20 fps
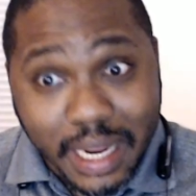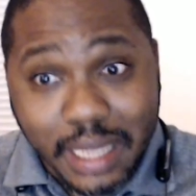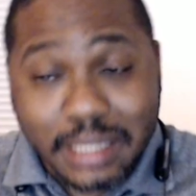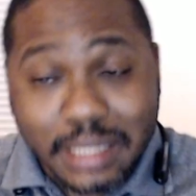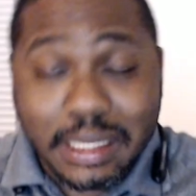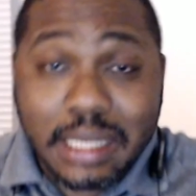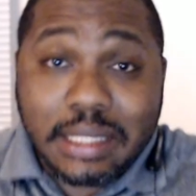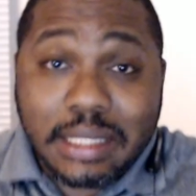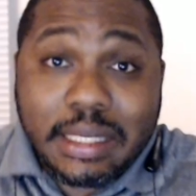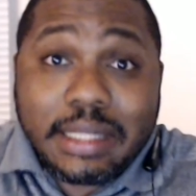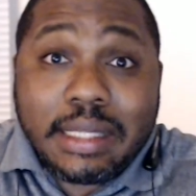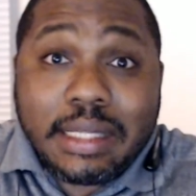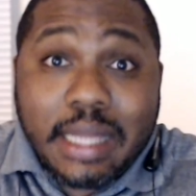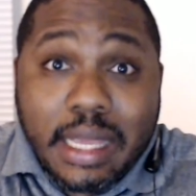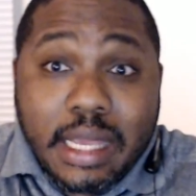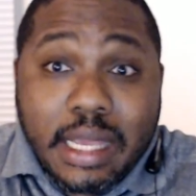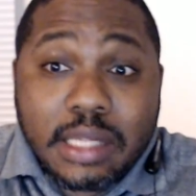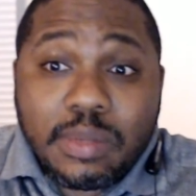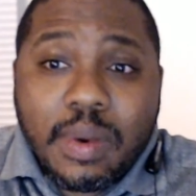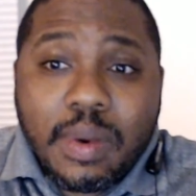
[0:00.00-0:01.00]
It just
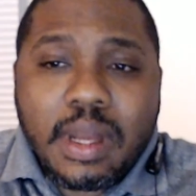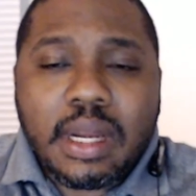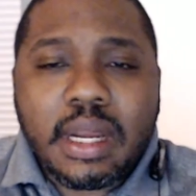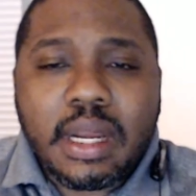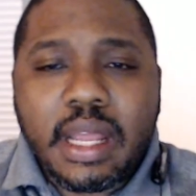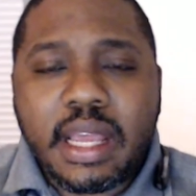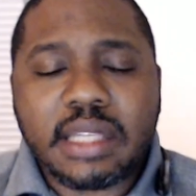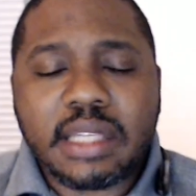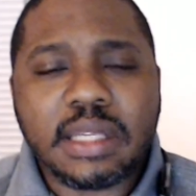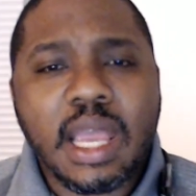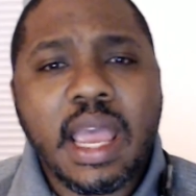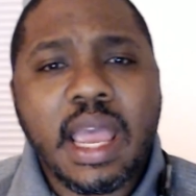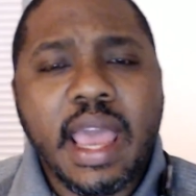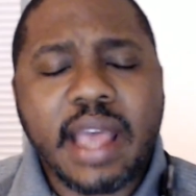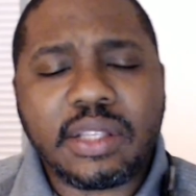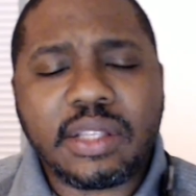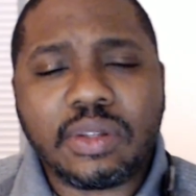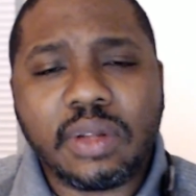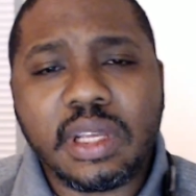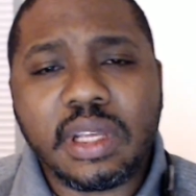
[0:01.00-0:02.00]
is what it is. And so
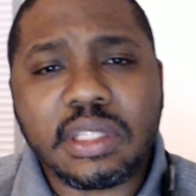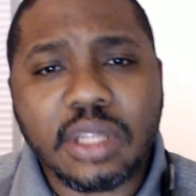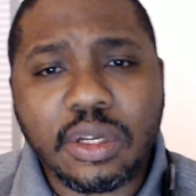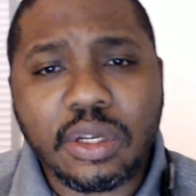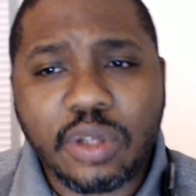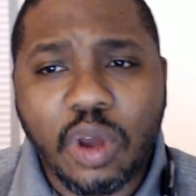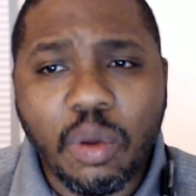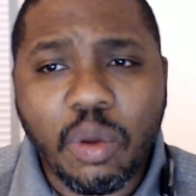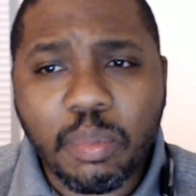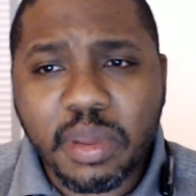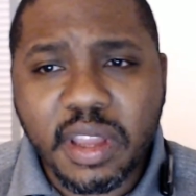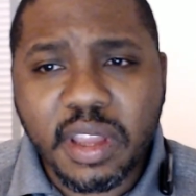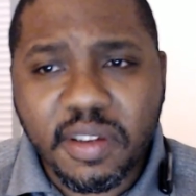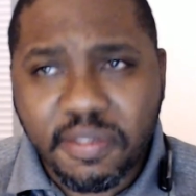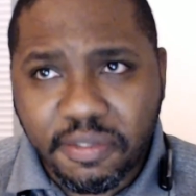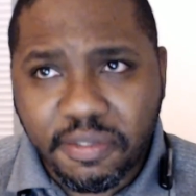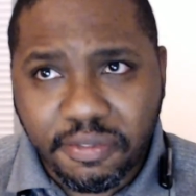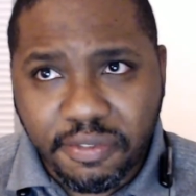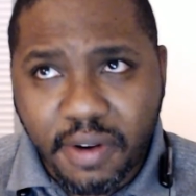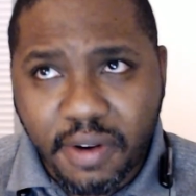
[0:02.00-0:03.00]
listen, don't be
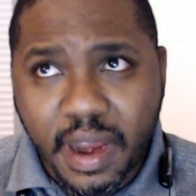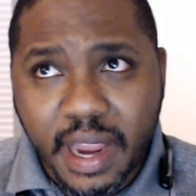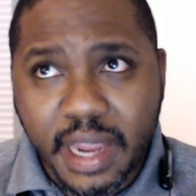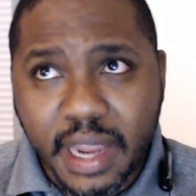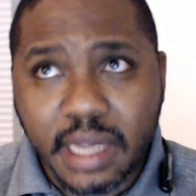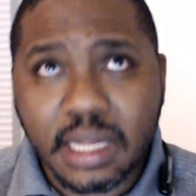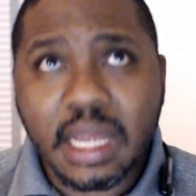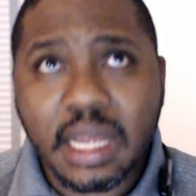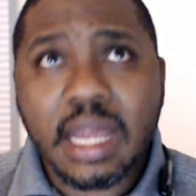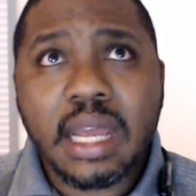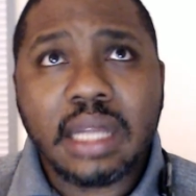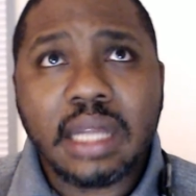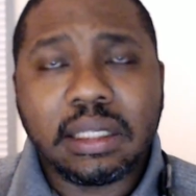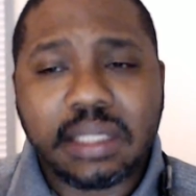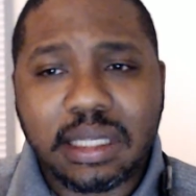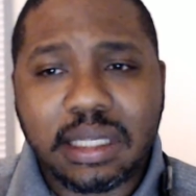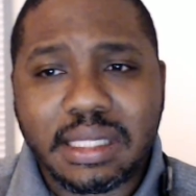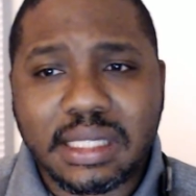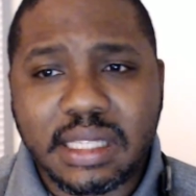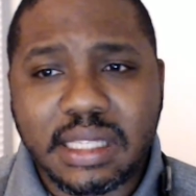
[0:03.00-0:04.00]
afraid to
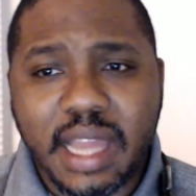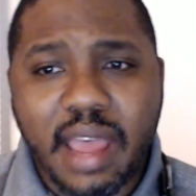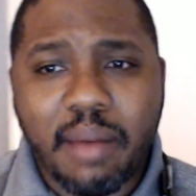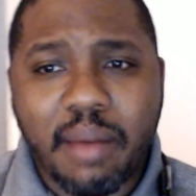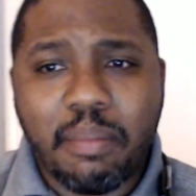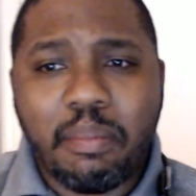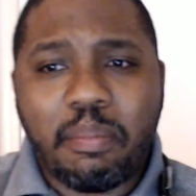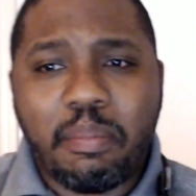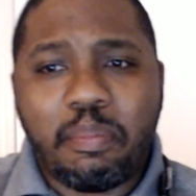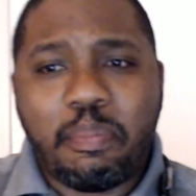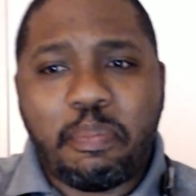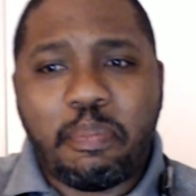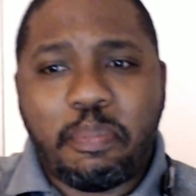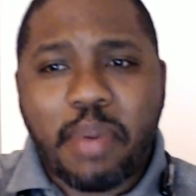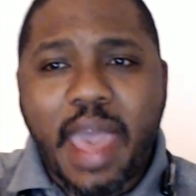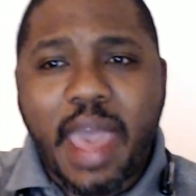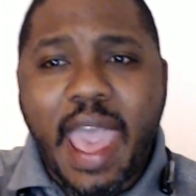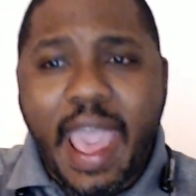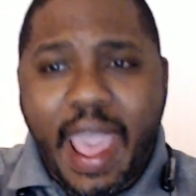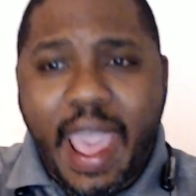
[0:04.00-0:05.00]
step
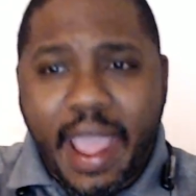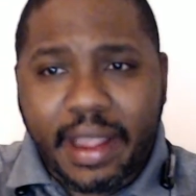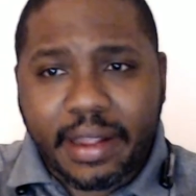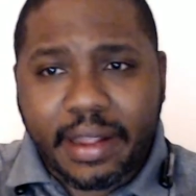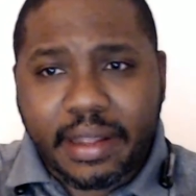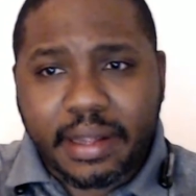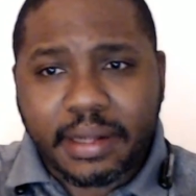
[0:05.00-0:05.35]
back.